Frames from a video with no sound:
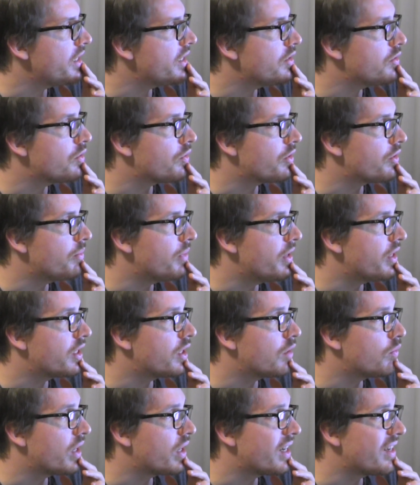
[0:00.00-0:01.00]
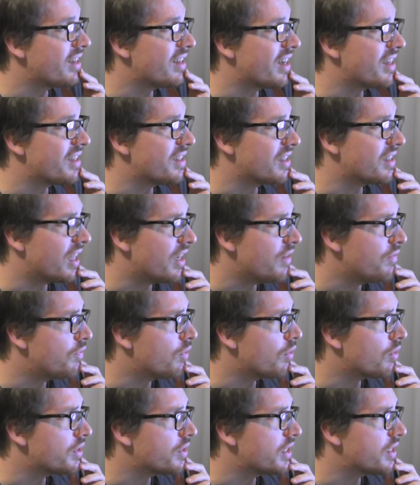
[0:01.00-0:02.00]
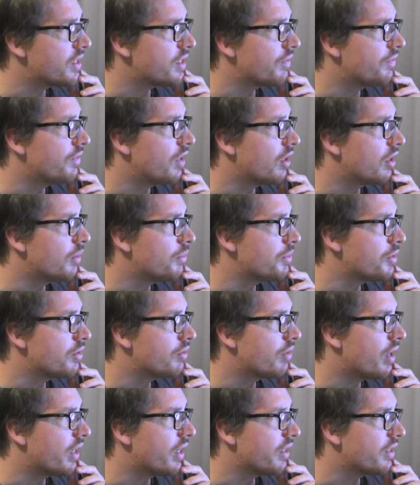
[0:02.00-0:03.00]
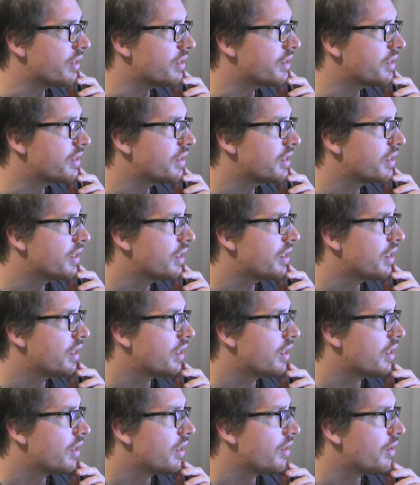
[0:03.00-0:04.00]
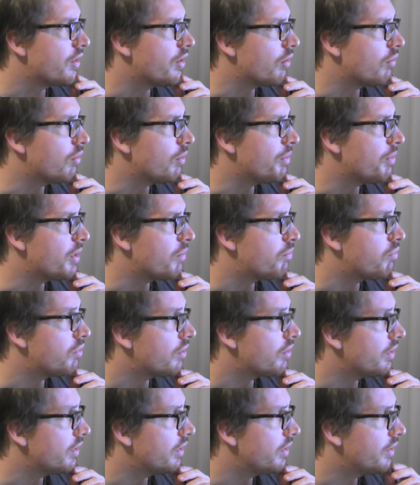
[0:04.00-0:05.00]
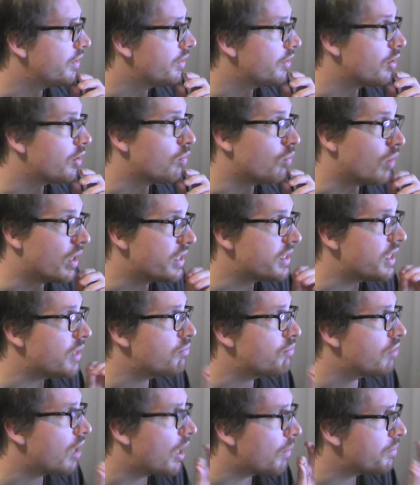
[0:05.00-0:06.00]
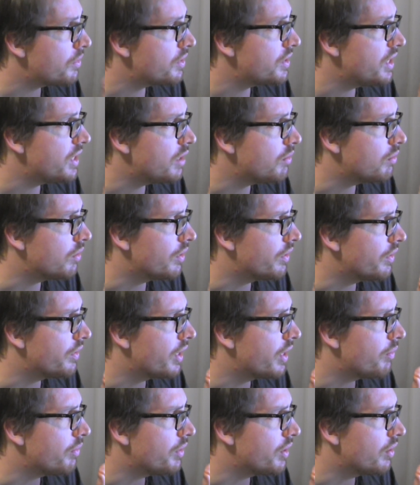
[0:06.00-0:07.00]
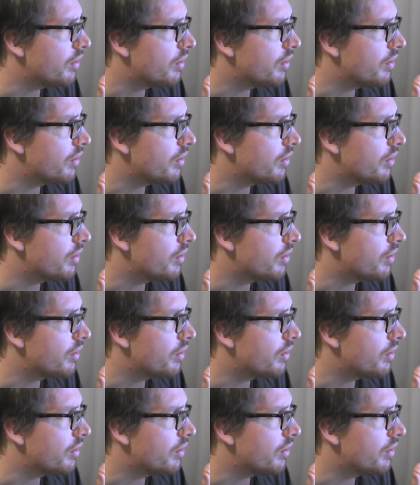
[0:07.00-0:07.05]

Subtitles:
North America recognize Life Force as the follow-up to Gradius, there was a proper sequel that